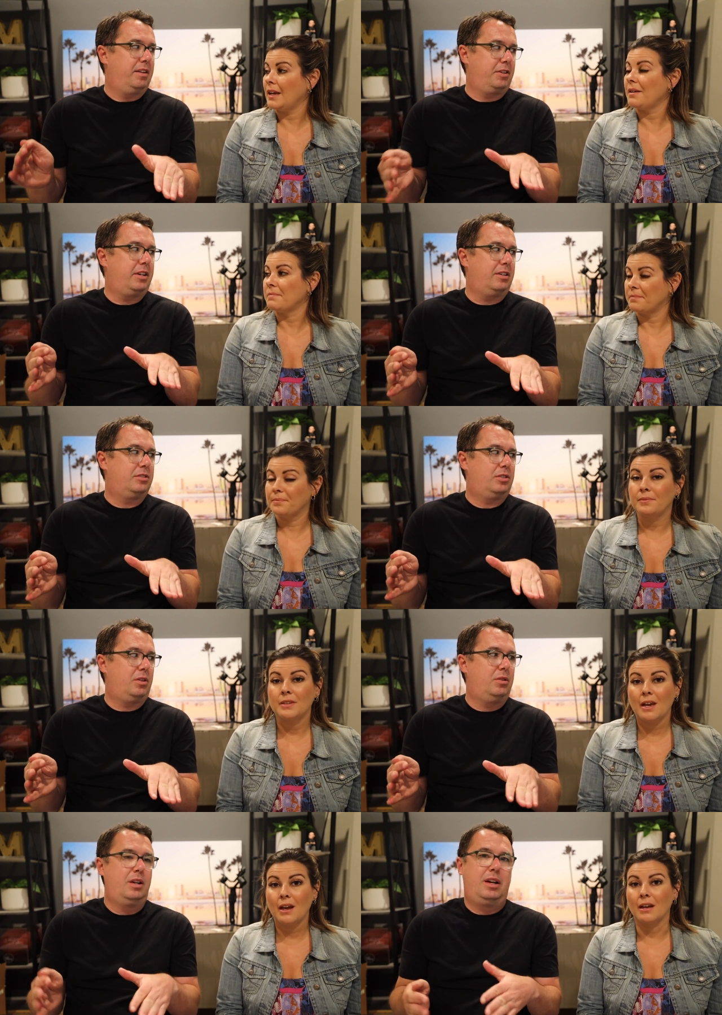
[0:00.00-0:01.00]
Speaker 1: yeah. every year. So
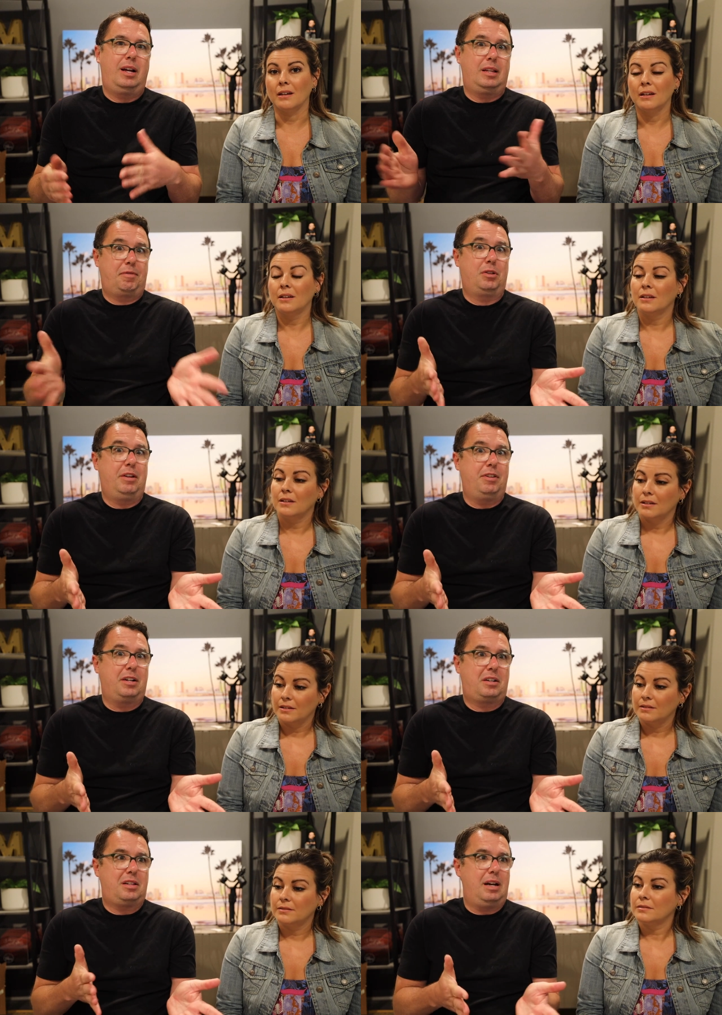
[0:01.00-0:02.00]
yeah. if you live in
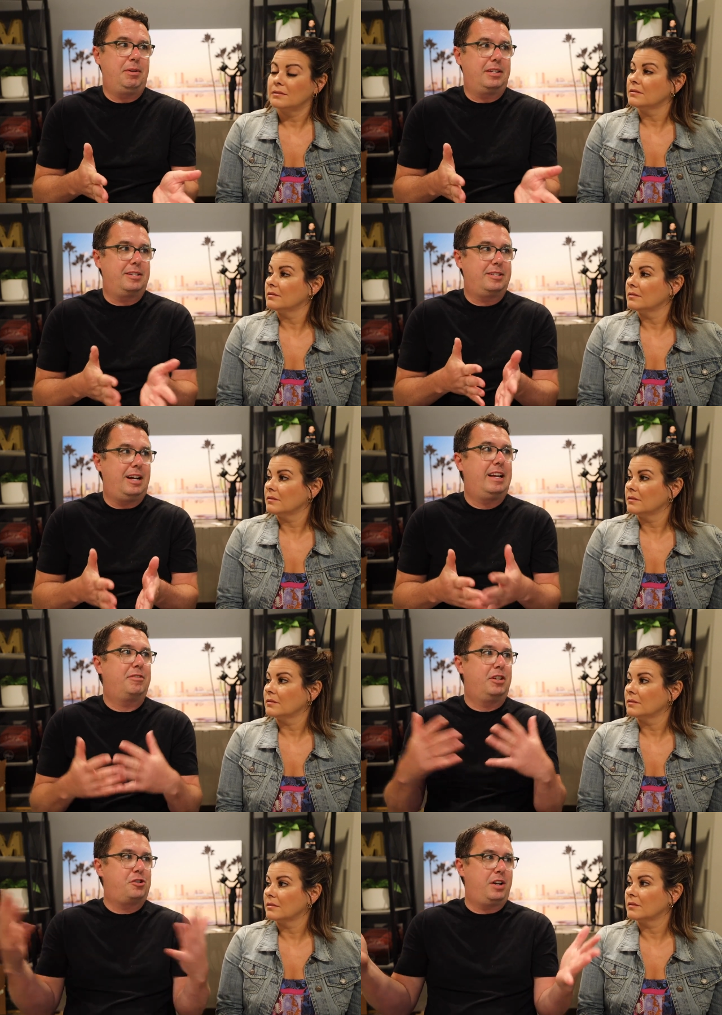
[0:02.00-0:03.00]
a climate that does not have
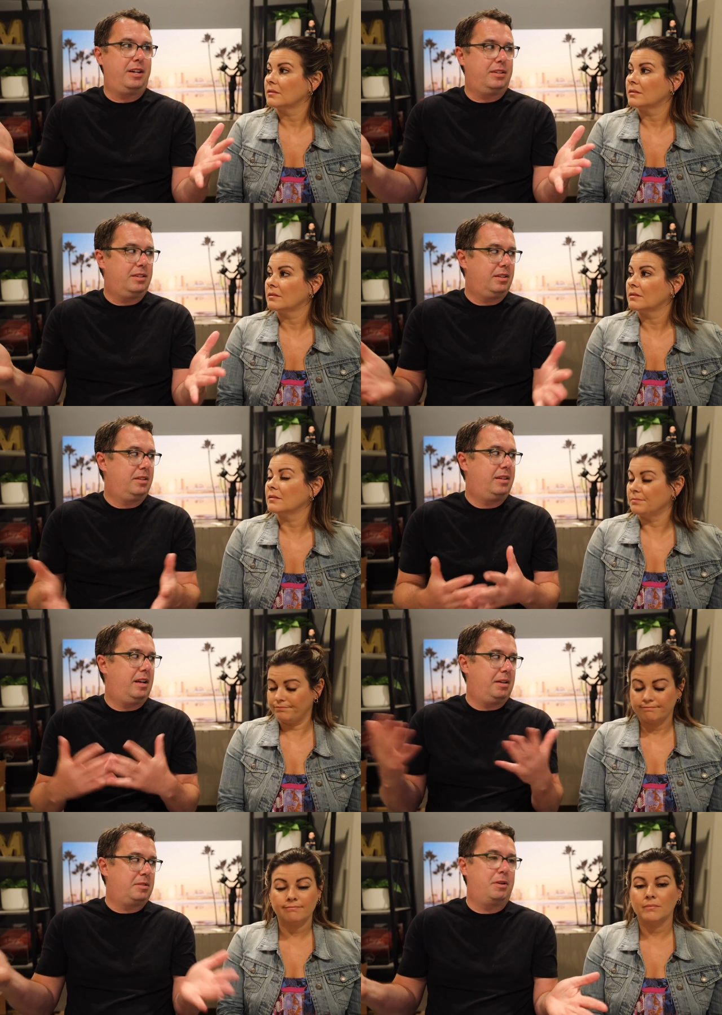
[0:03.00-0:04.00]
sunshine,
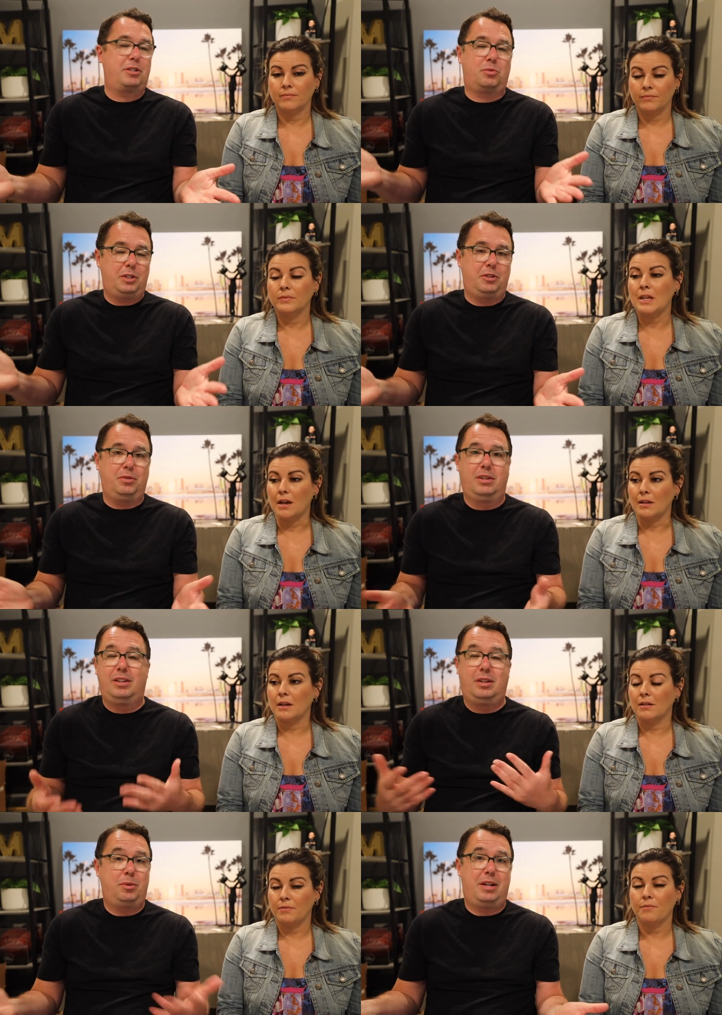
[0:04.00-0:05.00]
that as much as we do yeah.
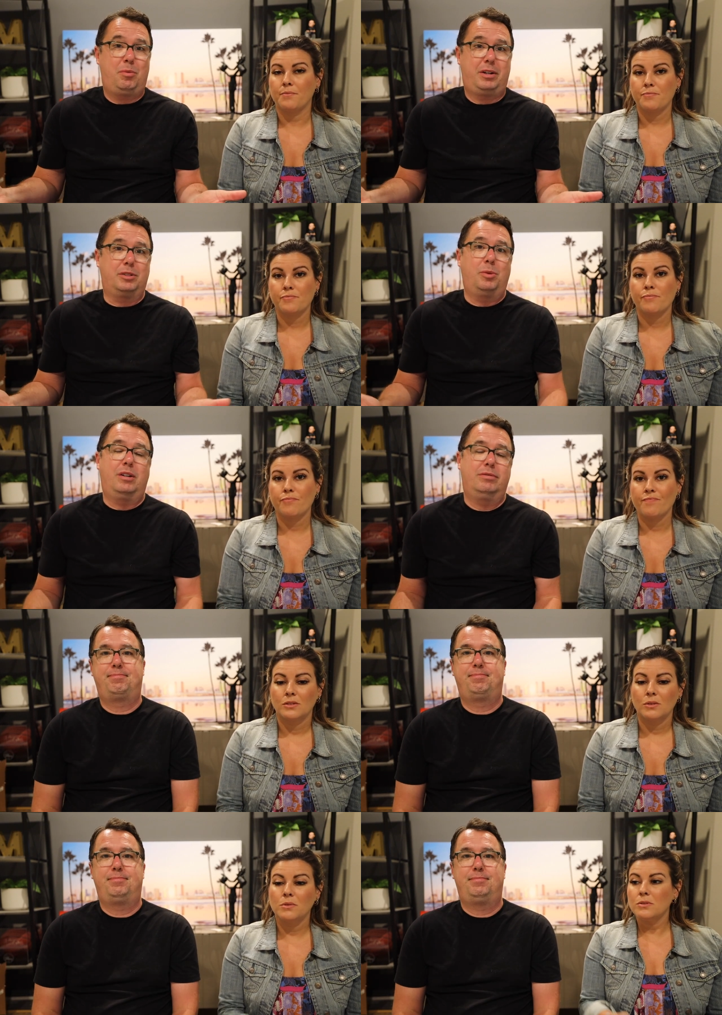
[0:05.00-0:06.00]
would not work as well.
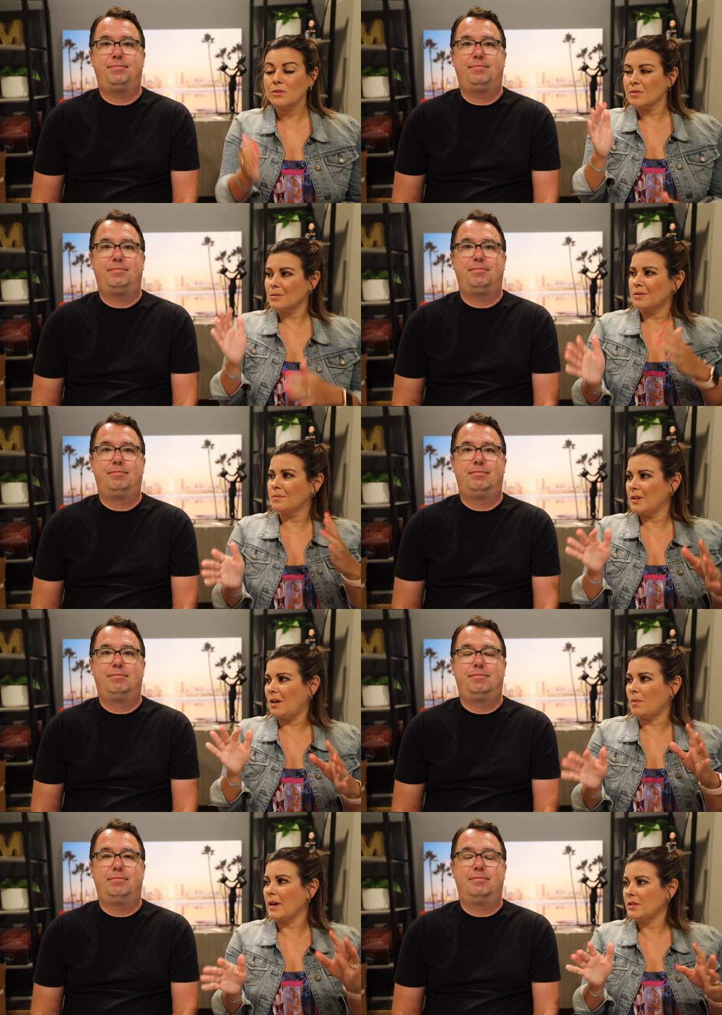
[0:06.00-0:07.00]
Speaker 2: So those are sort of
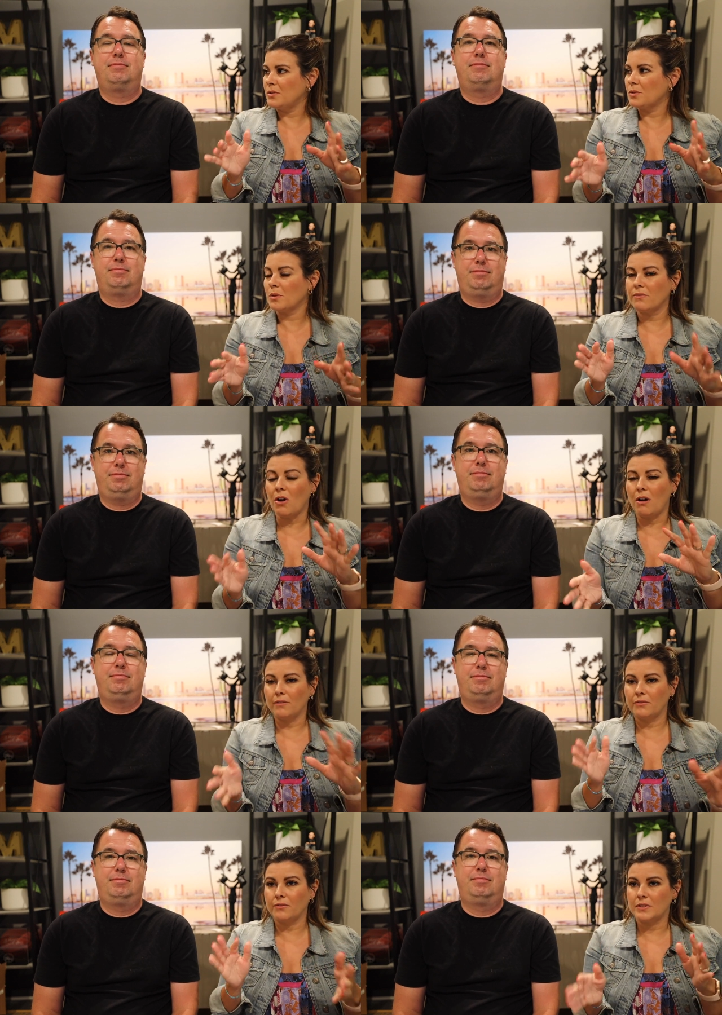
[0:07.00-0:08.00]
yeah ways you sort of
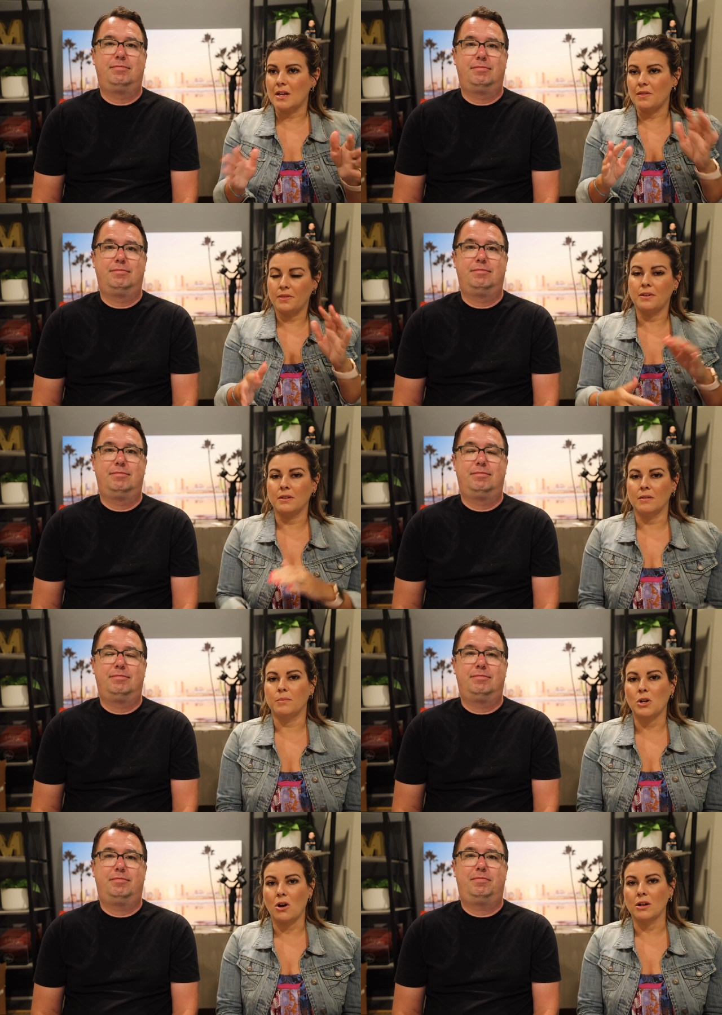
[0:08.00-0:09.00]
offset the
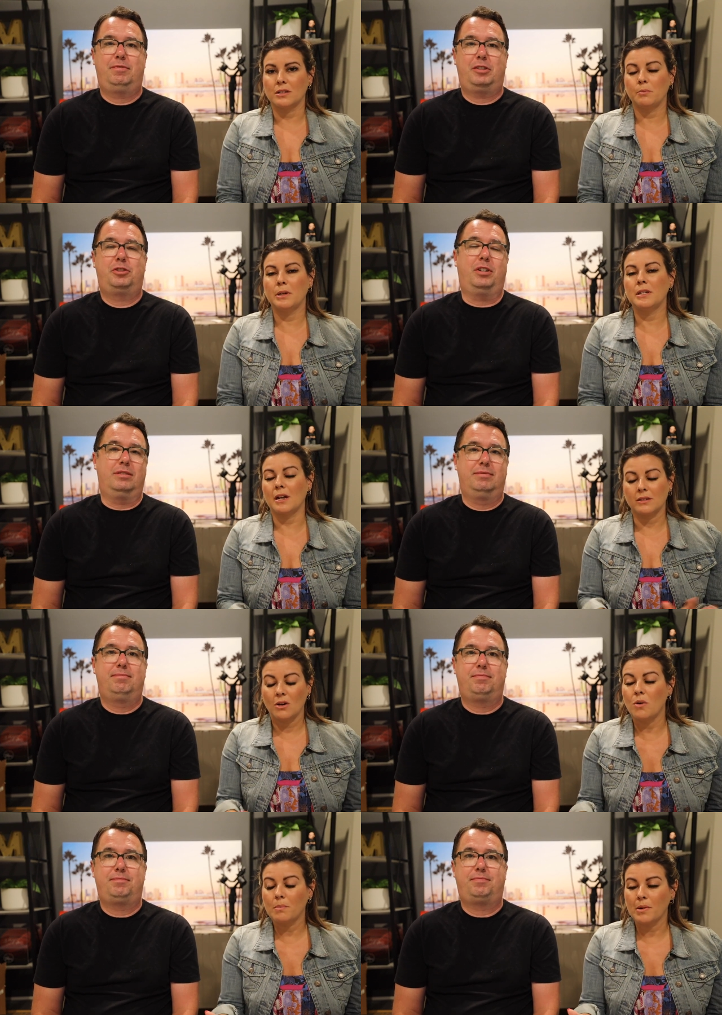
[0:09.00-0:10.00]
the cost. For but sure. yes,
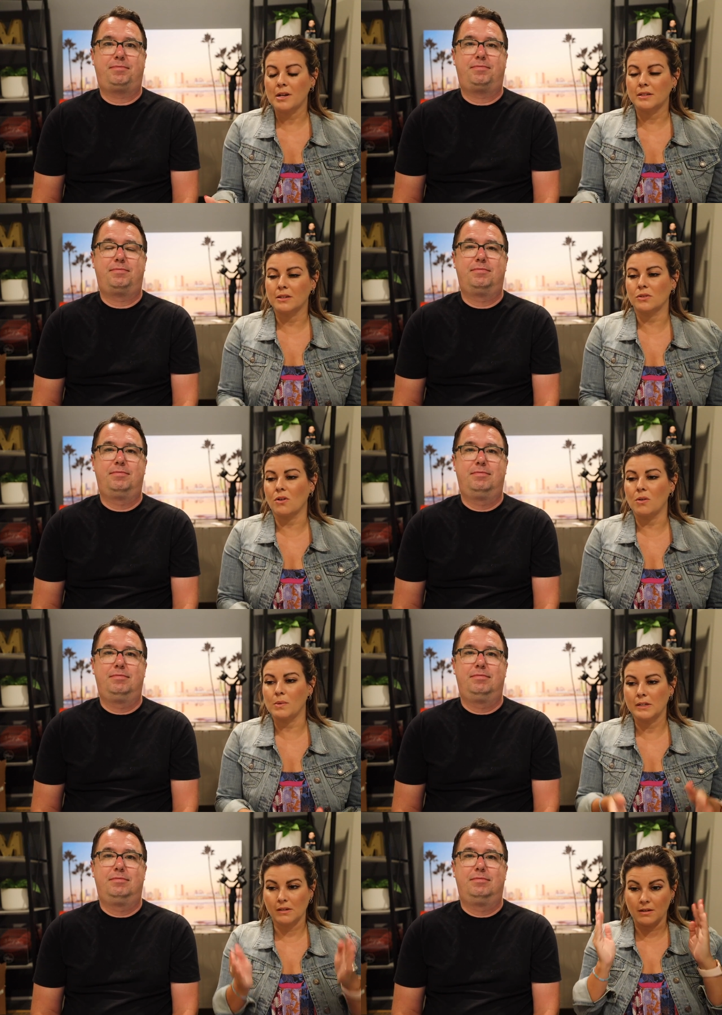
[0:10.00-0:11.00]
home prices are
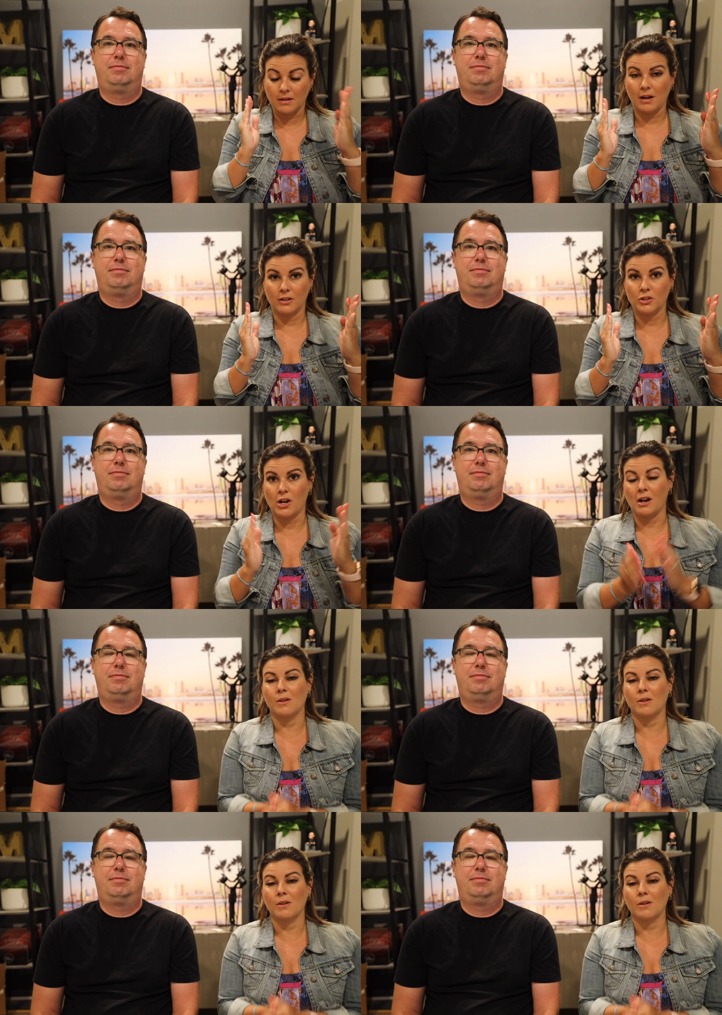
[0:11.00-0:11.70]
always a, a shock.